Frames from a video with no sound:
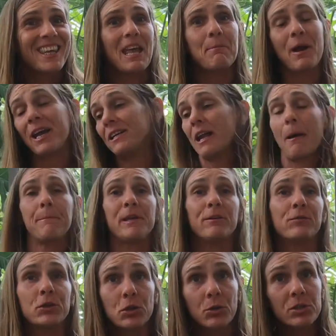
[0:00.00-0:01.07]
They might not be
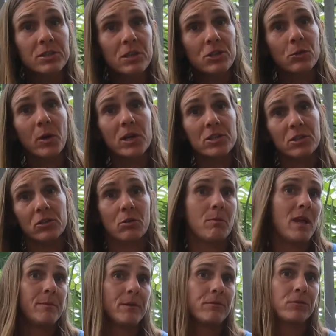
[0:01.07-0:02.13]
for your situation, or
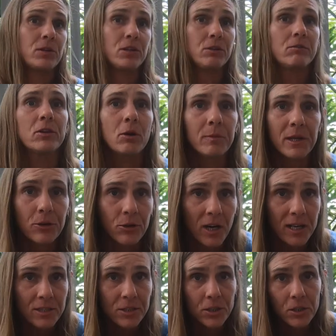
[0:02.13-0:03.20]
maybe for you they'll be
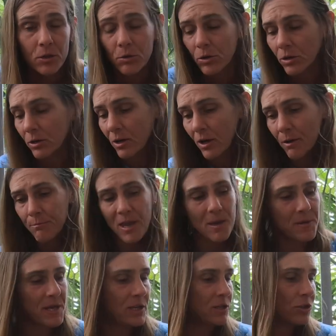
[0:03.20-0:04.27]
great too, or
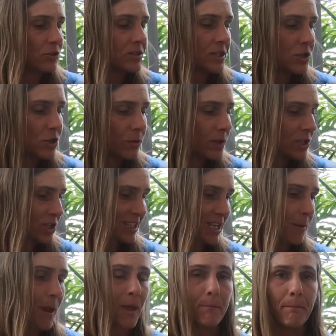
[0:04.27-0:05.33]
maybe in your situation
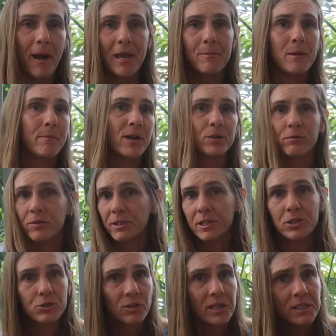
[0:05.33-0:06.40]
they might be better for
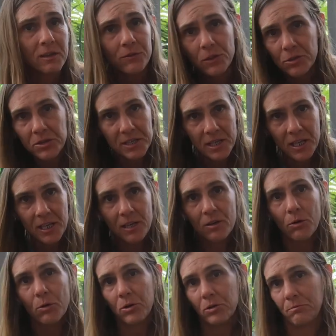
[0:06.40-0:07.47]
the streets of your
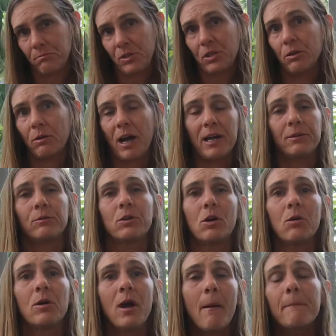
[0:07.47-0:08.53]
city, or you know, I don't
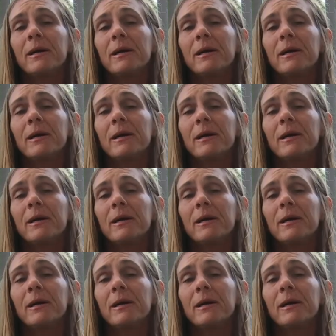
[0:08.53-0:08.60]
know.